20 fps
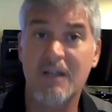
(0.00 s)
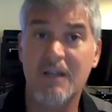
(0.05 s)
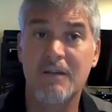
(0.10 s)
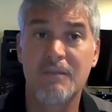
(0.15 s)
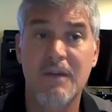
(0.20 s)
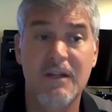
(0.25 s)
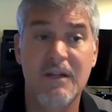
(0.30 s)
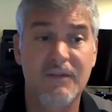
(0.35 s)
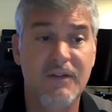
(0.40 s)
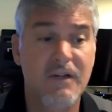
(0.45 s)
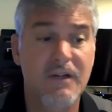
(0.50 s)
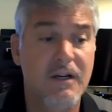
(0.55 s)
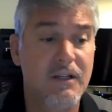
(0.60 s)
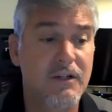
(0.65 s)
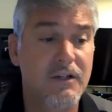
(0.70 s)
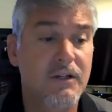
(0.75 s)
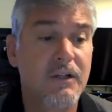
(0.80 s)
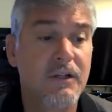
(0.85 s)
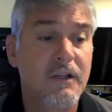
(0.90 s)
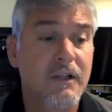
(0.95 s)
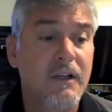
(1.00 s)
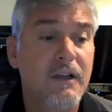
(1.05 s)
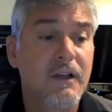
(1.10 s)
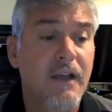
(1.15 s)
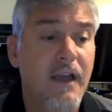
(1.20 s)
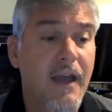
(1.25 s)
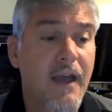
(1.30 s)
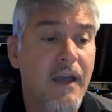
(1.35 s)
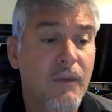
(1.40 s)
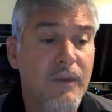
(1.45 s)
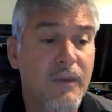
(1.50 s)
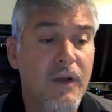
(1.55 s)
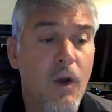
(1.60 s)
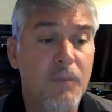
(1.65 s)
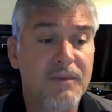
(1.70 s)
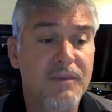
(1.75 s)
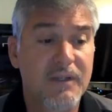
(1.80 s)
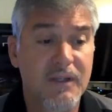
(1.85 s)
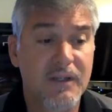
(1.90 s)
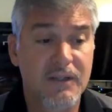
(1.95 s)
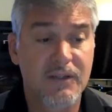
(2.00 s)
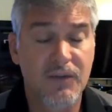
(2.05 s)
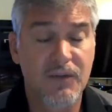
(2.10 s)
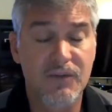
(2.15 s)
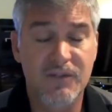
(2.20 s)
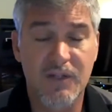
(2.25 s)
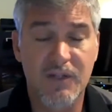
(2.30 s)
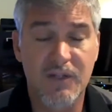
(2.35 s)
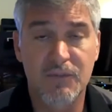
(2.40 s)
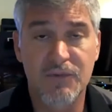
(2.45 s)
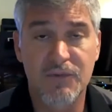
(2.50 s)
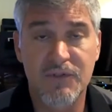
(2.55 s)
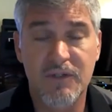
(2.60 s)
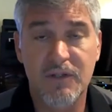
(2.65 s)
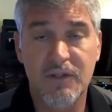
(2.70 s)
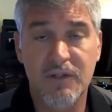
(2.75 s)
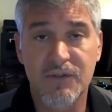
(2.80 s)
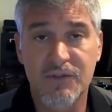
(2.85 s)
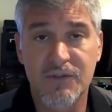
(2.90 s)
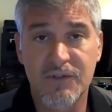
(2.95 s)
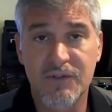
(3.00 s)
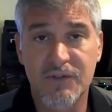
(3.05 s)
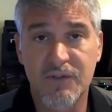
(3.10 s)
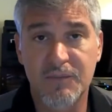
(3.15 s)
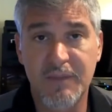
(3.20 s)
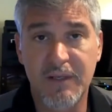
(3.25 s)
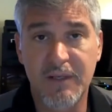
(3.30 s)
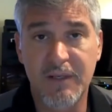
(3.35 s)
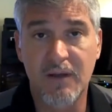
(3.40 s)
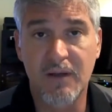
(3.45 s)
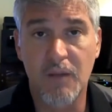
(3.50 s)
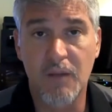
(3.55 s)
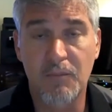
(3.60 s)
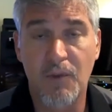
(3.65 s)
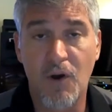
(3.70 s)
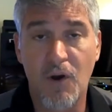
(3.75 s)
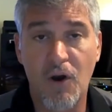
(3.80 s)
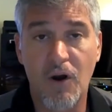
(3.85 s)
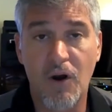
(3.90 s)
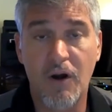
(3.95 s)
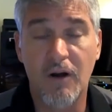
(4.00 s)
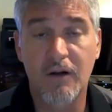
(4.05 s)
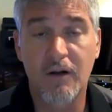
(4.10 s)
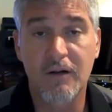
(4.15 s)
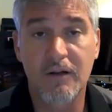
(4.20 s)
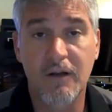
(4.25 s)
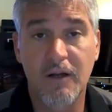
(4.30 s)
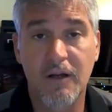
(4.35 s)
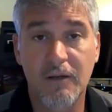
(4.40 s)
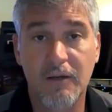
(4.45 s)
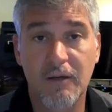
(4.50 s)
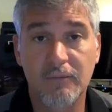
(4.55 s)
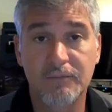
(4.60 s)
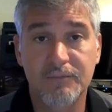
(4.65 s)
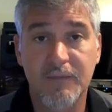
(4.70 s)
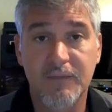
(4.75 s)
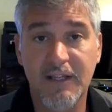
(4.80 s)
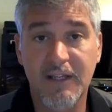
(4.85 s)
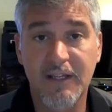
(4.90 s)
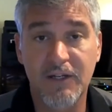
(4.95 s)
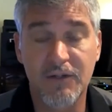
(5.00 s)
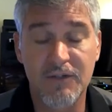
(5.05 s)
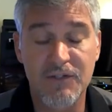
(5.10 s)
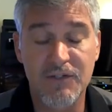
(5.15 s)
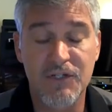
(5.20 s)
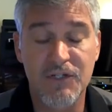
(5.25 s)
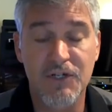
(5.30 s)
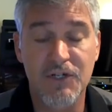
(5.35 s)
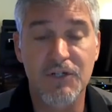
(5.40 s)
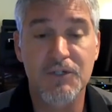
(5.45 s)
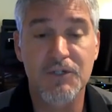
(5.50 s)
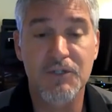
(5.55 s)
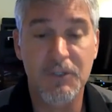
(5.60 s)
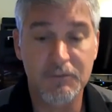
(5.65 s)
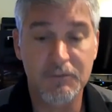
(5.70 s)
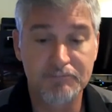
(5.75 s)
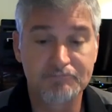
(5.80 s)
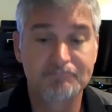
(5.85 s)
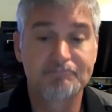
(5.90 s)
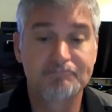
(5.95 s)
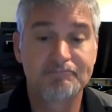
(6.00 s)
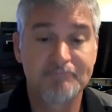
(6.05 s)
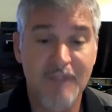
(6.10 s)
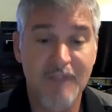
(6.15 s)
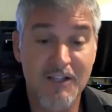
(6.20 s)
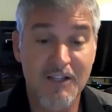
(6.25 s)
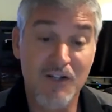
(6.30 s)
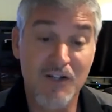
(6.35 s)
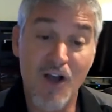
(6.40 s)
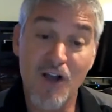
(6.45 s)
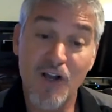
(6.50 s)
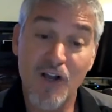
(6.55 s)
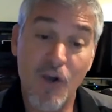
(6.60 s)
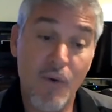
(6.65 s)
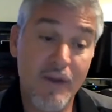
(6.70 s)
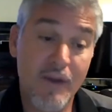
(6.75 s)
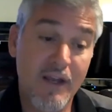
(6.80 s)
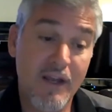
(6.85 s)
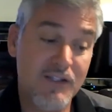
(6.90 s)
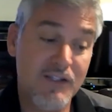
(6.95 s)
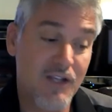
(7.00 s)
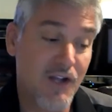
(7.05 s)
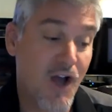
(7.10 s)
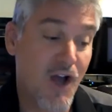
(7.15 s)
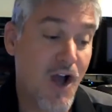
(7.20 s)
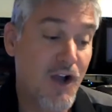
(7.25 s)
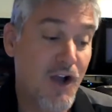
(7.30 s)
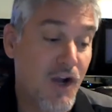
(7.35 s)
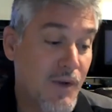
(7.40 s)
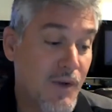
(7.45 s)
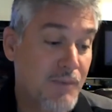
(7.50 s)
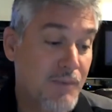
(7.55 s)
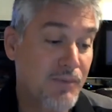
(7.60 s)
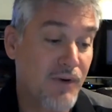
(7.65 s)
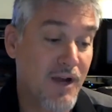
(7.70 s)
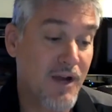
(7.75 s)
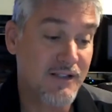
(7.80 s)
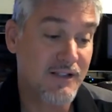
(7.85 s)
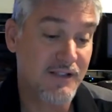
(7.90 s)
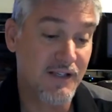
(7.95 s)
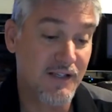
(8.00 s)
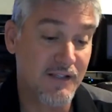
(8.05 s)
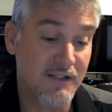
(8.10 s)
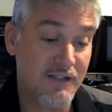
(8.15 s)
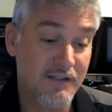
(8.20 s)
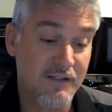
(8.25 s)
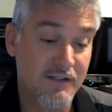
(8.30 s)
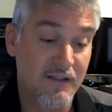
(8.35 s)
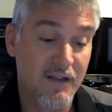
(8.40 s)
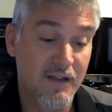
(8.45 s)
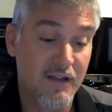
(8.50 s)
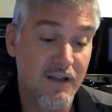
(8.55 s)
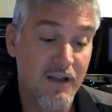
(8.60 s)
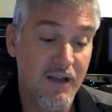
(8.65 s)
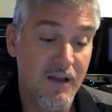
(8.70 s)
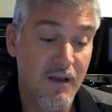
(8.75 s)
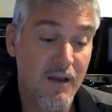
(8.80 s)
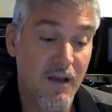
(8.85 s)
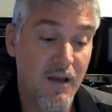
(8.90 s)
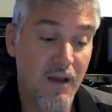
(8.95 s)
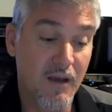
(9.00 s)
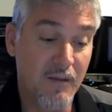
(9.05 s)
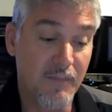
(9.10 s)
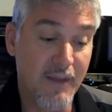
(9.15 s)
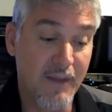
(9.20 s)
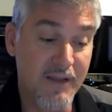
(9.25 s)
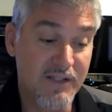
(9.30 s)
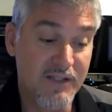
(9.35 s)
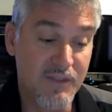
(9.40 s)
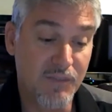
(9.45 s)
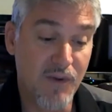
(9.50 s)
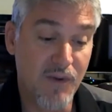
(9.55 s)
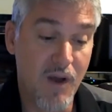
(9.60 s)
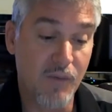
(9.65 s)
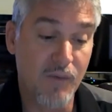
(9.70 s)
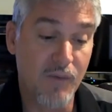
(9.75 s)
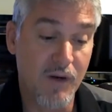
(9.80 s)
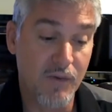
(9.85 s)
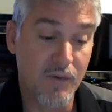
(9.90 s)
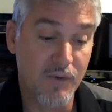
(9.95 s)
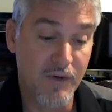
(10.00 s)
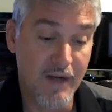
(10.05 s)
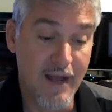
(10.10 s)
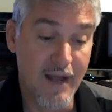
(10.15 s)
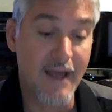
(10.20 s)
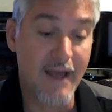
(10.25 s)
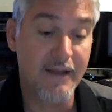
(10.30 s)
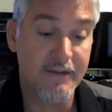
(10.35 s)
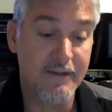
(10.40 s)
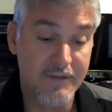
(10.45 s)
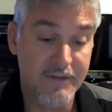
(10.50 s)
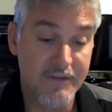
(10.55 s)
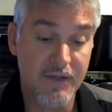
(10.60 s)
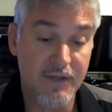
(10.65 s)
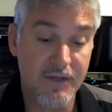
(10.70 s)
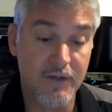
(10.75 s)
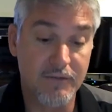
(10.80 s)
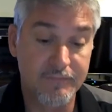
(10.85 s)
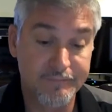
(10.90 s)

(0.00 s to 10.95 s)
men of color, and we hope to get those numbers closer to be on par later this year. So it's an ongoing process based upon where we're at. So